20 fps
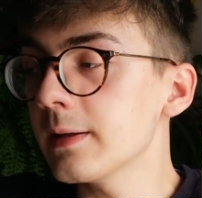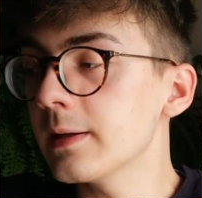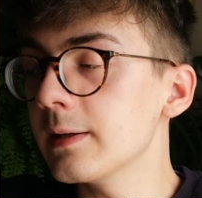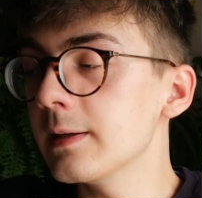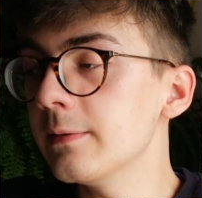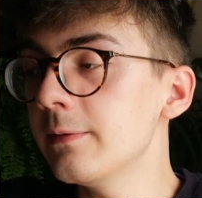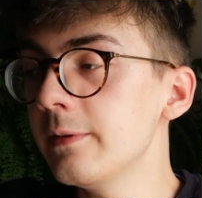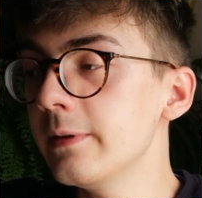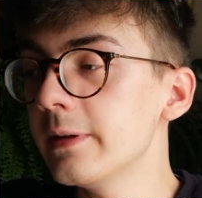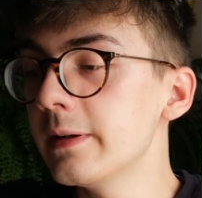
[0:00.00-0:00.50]

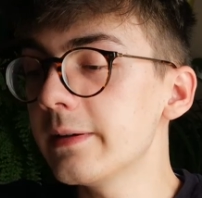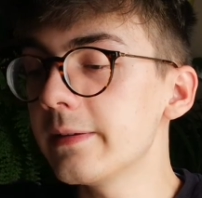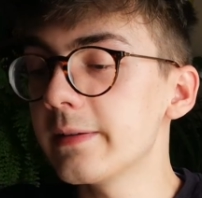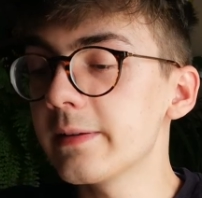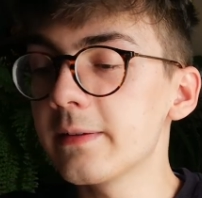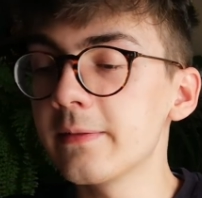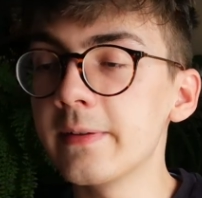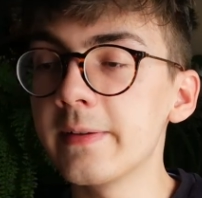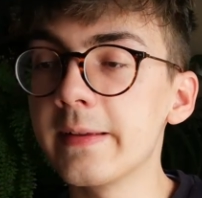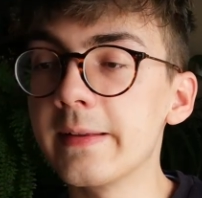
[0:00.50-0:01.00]
If you are
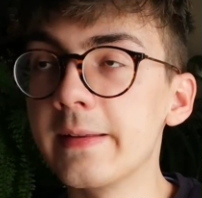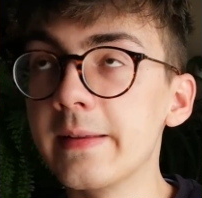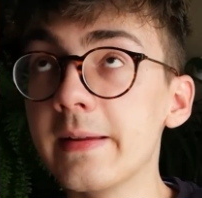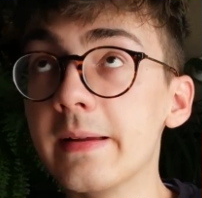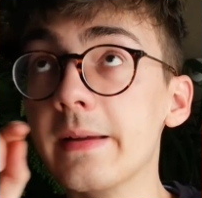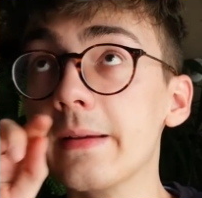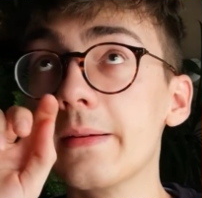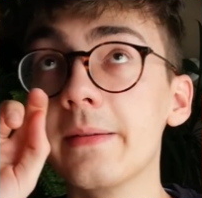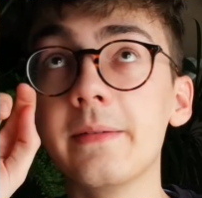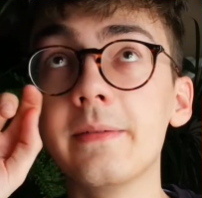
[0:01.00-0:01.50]
just
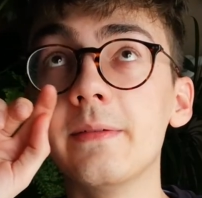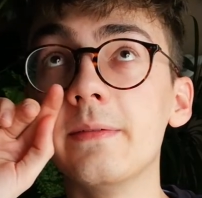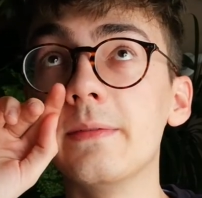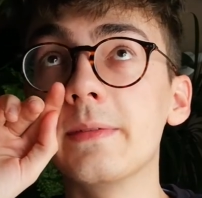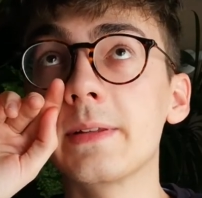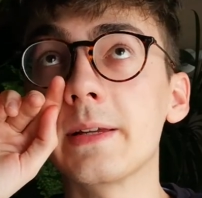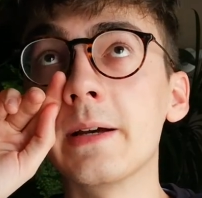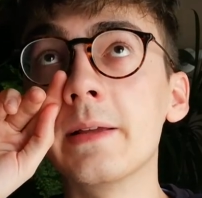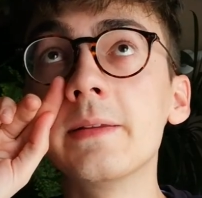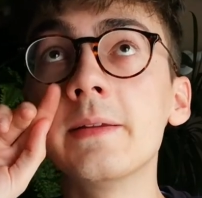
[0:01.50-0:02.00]
visiting,
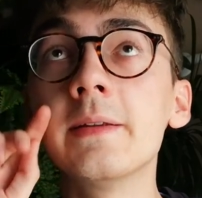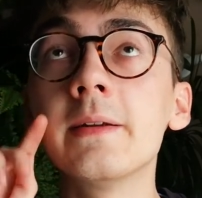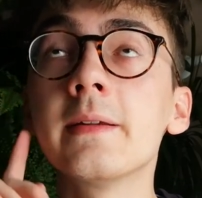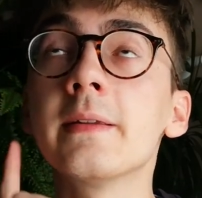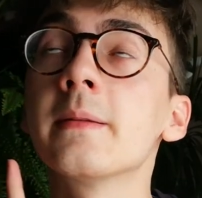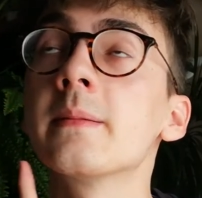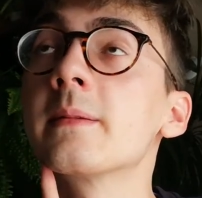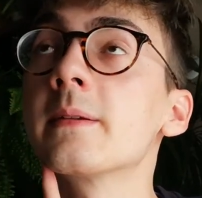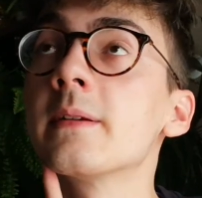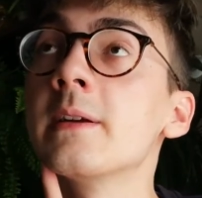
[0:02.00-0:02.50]
consider
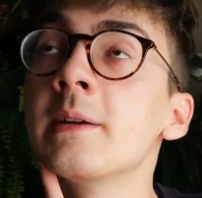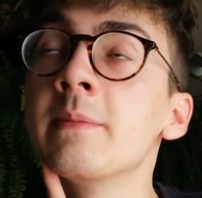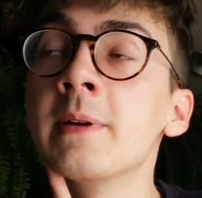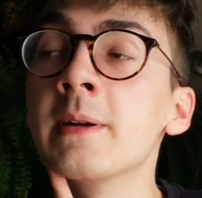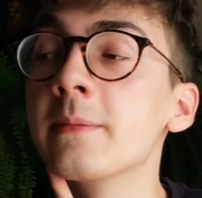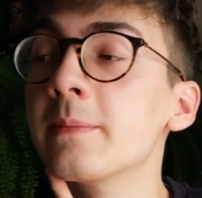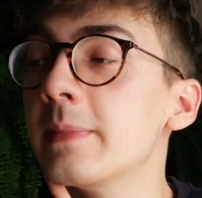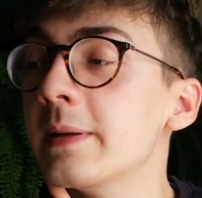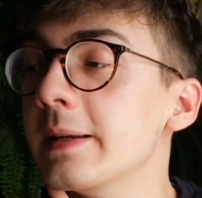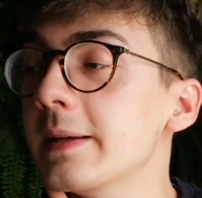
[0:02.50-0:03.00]

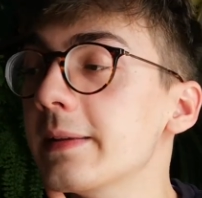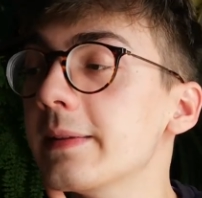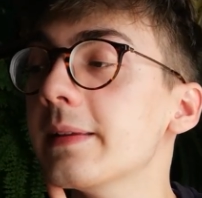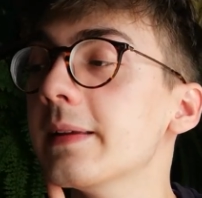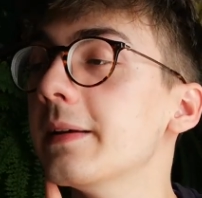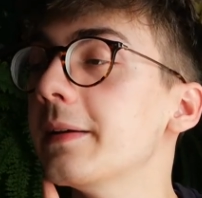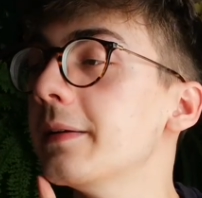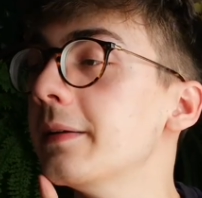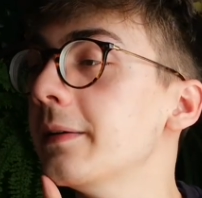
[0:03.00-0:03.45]
subscribing, please.